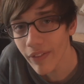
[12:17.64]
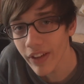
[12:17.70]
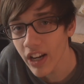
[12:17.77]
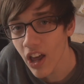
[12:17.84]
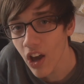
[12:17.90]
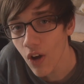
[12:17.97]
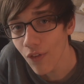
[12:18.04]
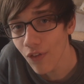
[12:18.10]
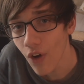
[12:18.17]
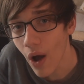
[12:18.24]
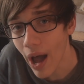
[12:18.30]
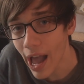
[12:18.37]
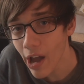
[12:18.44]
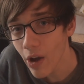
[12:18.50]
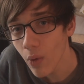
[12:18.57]
even know for
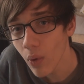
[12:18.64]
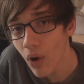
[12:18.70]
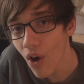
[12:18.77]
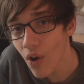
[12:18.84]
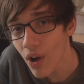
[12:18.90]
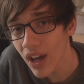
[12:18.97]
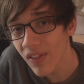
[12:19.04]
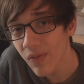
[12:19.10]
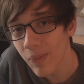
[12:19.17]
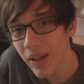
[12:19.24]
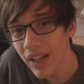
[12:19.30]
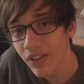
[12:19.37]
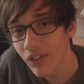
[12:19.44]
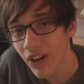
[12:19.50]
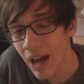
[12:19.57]
how long I've
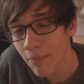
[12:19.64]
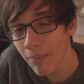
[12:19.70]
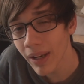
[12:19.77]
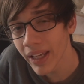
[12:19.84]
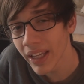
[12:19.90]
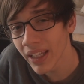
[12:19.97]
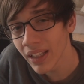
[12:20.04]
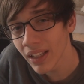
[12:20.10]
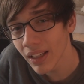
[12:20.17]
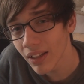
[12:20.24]
been rambling.